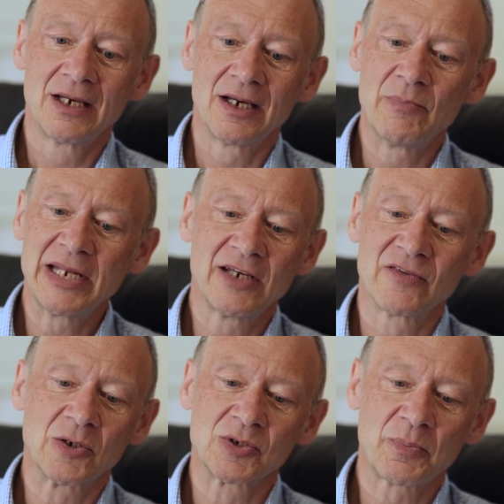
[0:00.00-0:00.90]
Uh, many
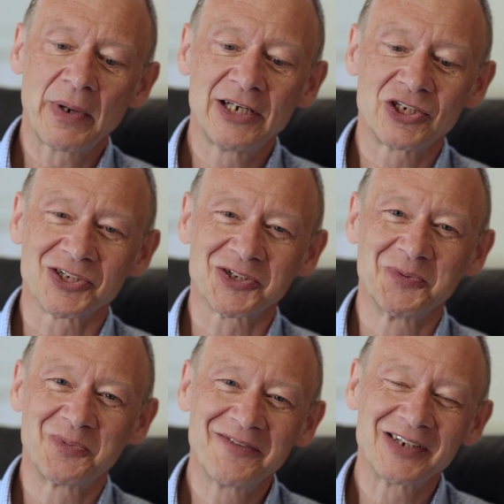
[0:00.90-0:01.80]
of those are patients
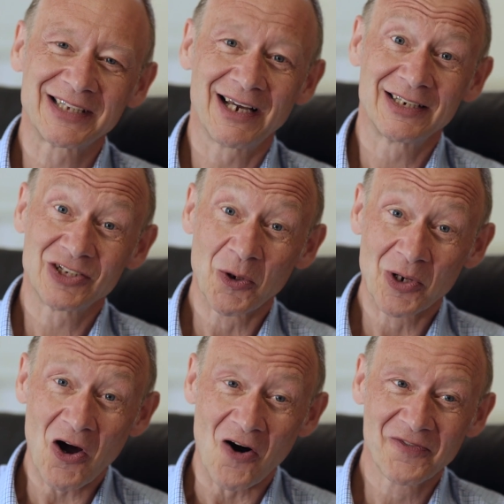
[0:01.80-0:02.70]
who previously I
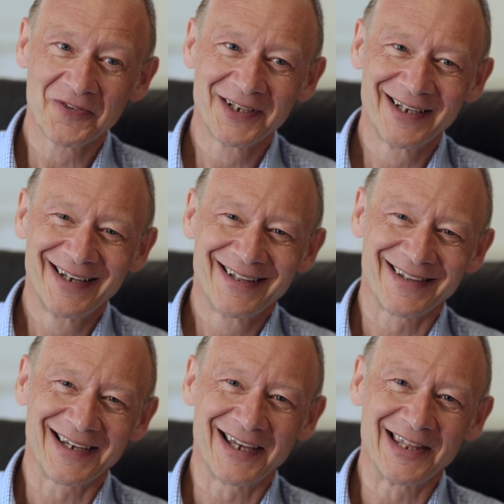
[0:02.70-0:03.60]
told off
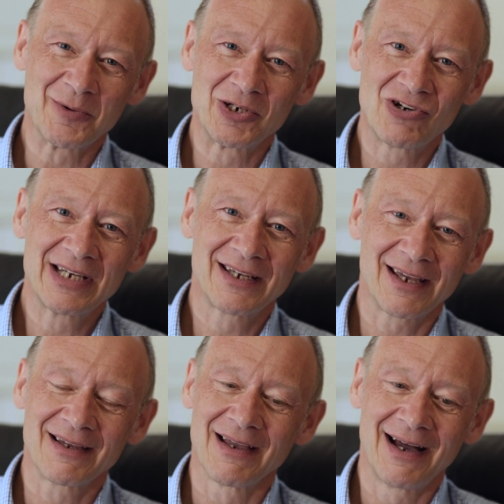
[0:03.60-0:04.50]
thinking they were
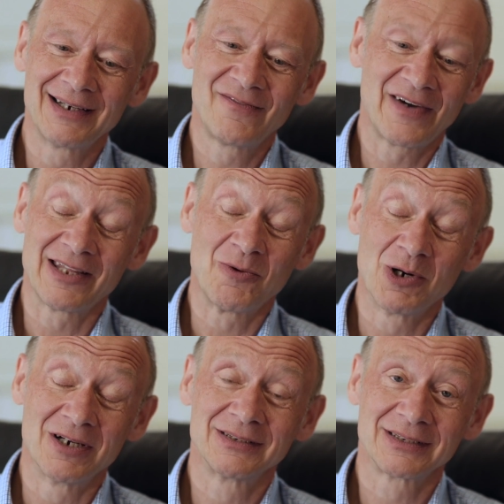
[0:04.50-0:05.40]
drinking, and in fact they
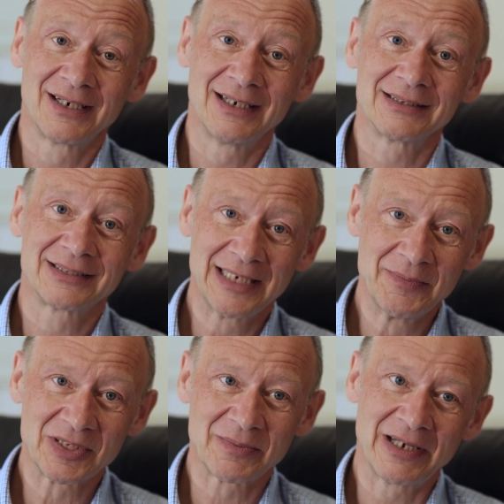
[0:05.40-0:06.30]
weren't. It
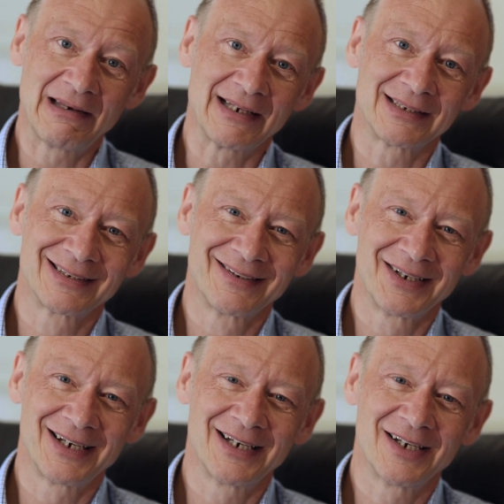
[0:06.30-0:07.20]
seems to be linked
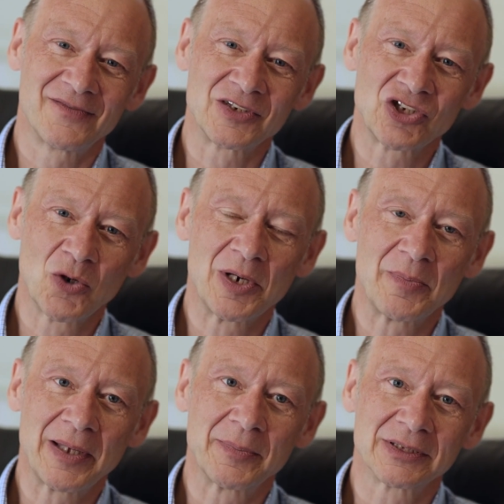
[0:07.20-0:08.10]
uh, for so many
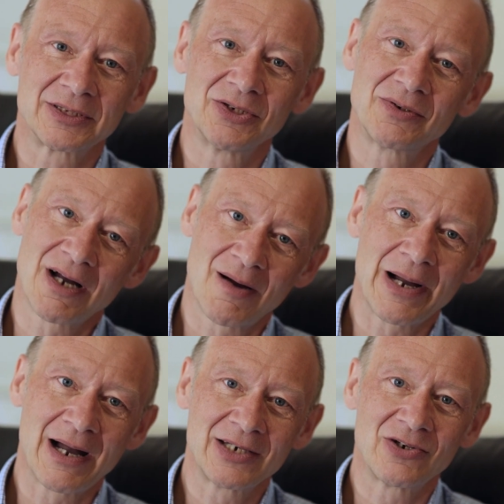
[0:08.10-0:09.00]
people to
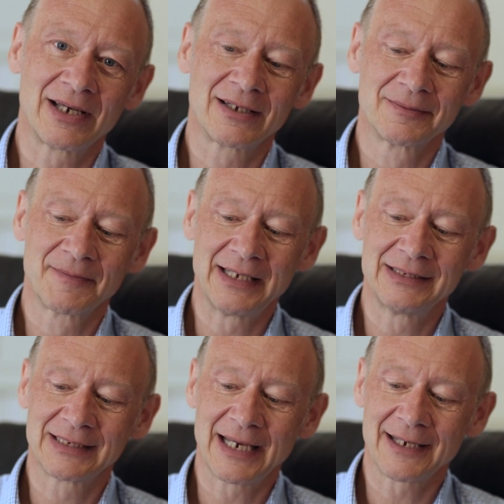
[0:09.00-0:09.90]
carbohydrate
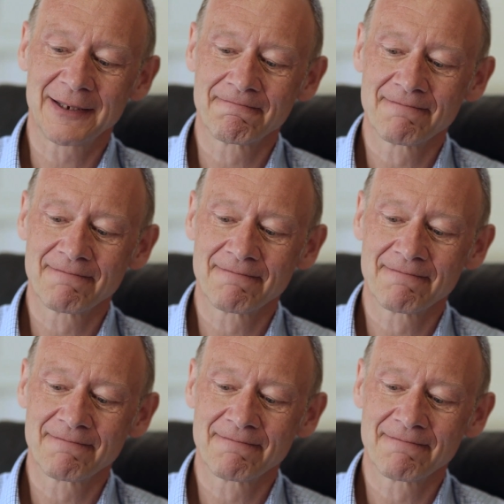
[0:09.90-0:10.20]
intake.